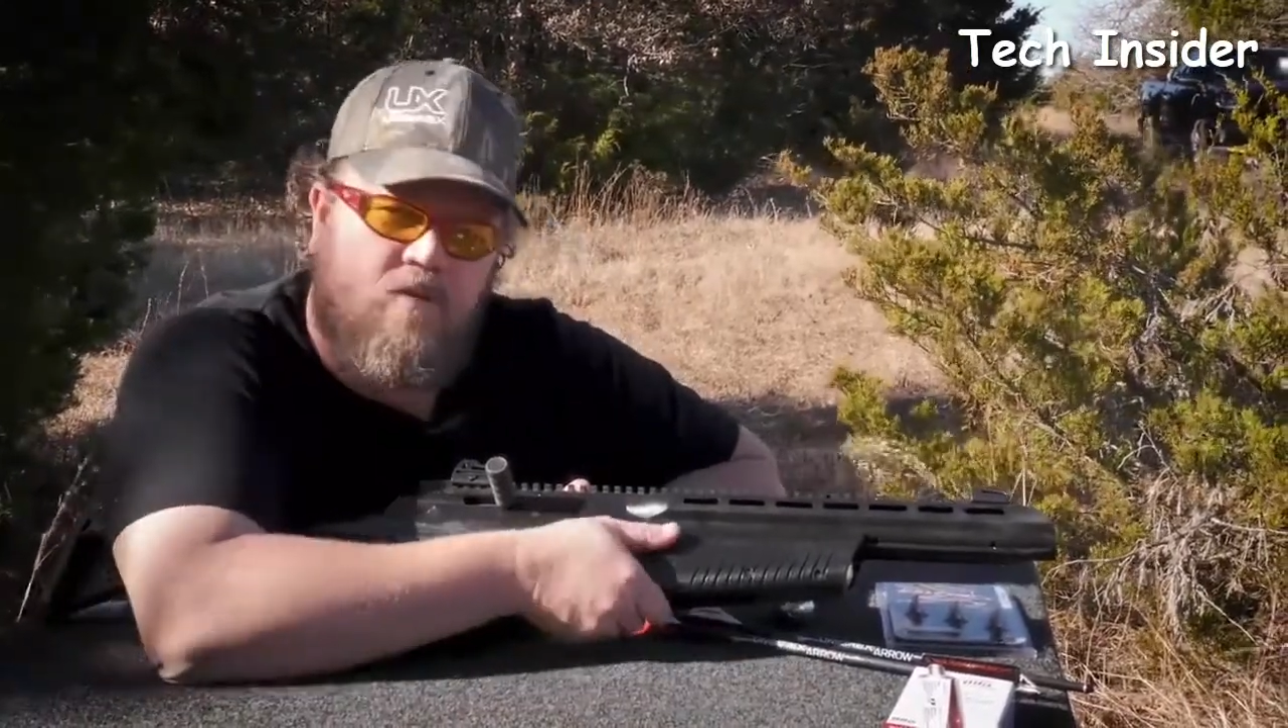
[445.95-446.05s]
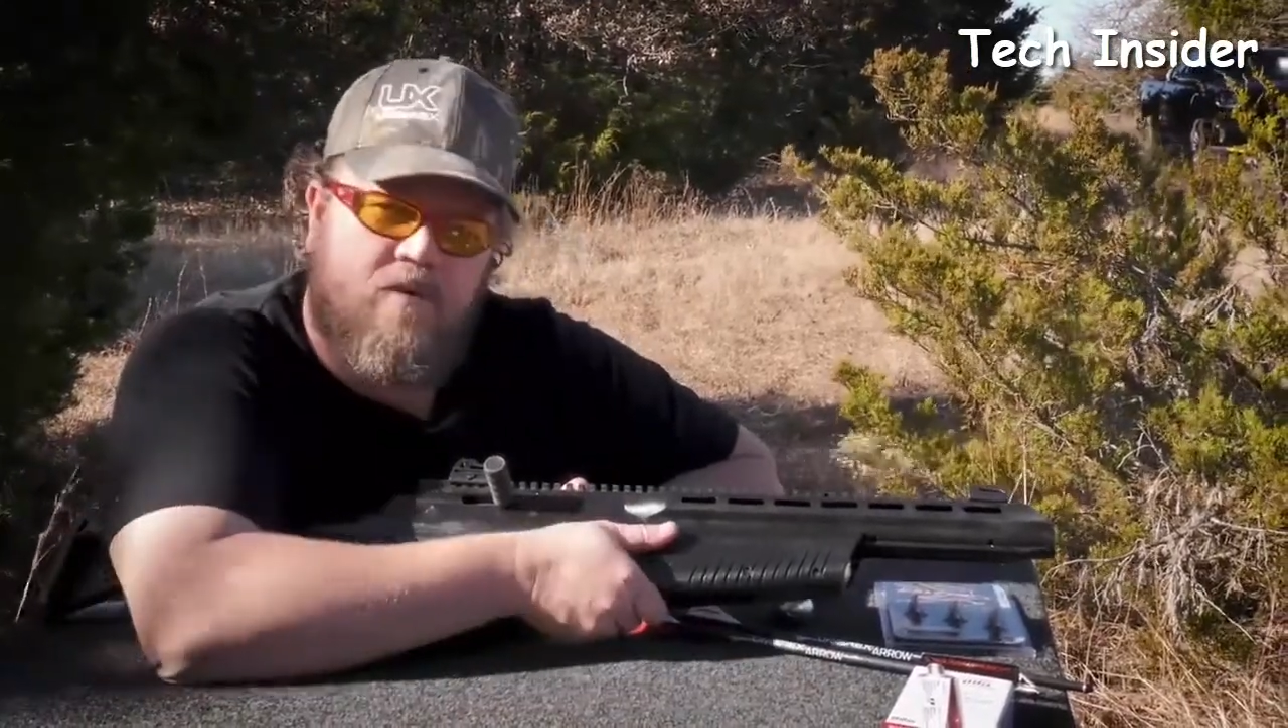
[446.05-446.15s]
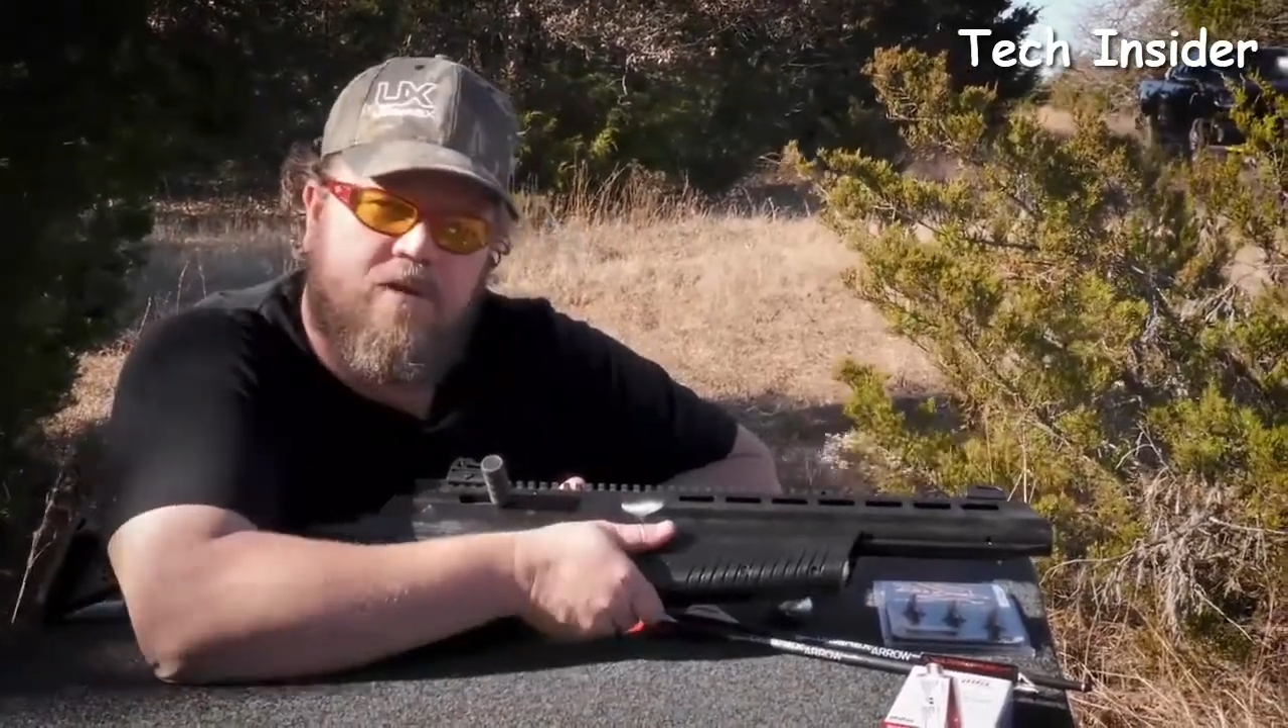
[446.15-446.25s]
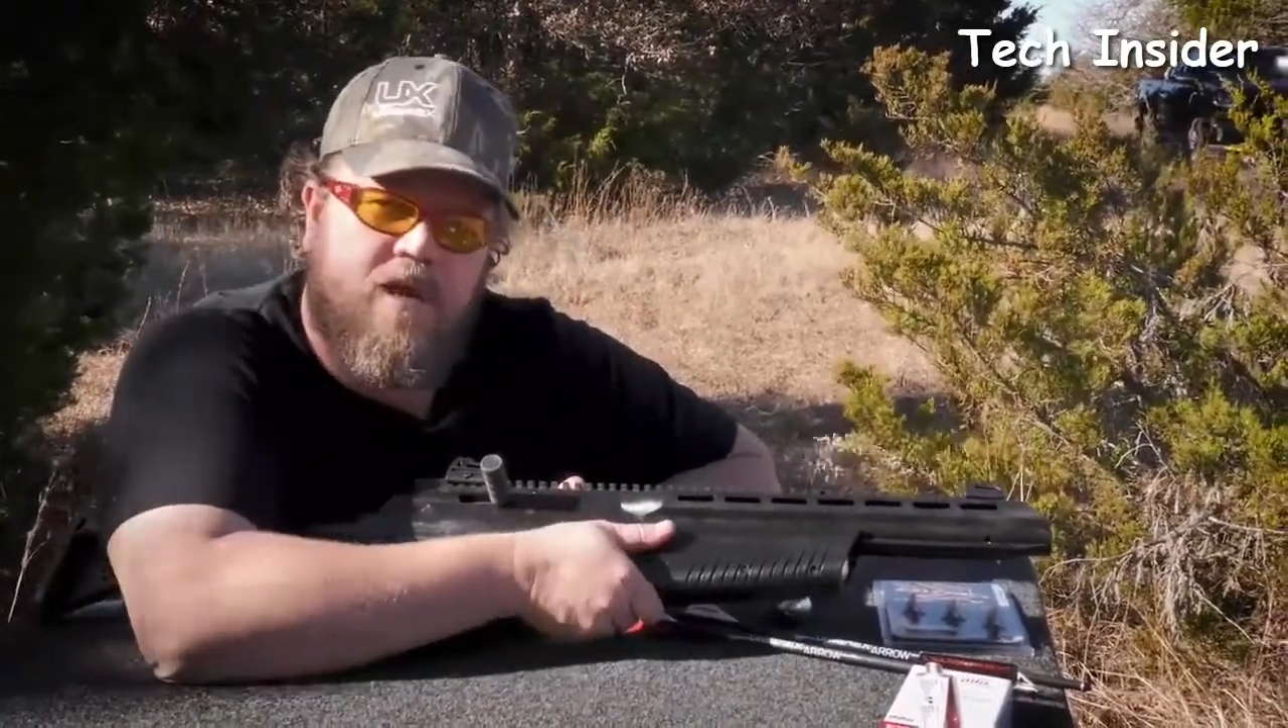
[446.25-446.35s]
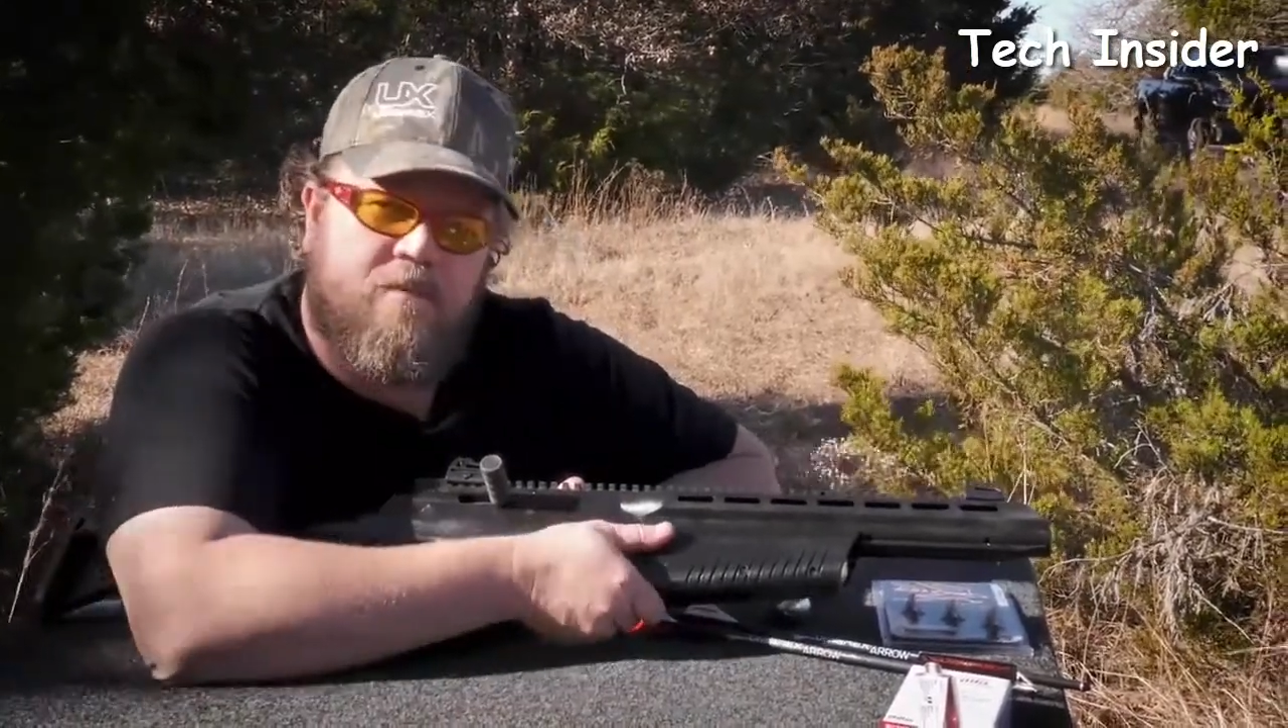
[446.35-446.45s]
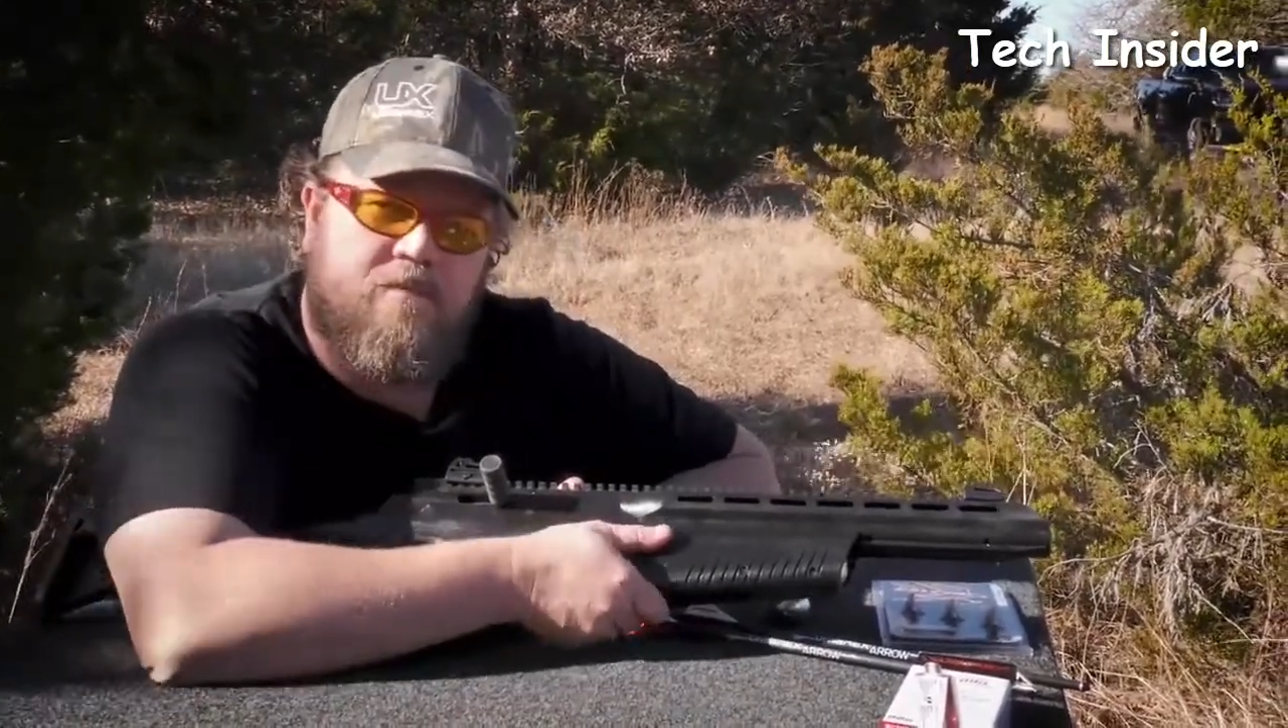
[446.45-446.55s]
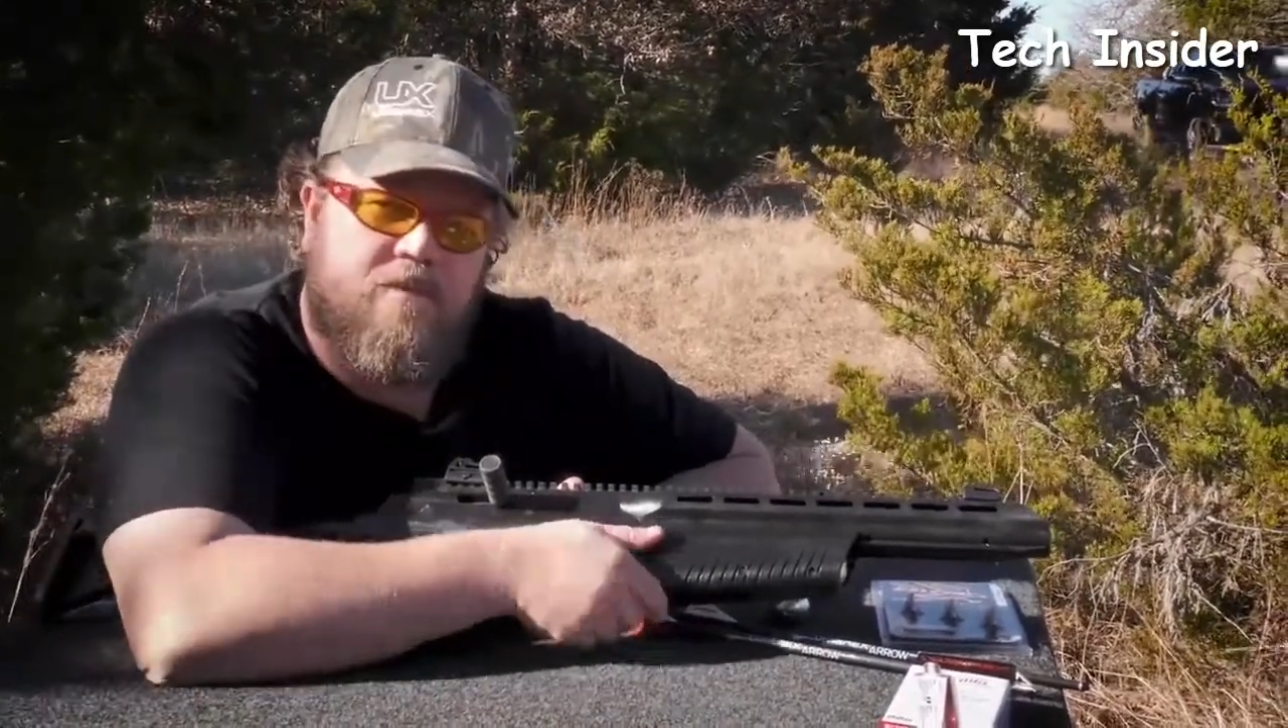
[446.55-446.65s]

warm it up.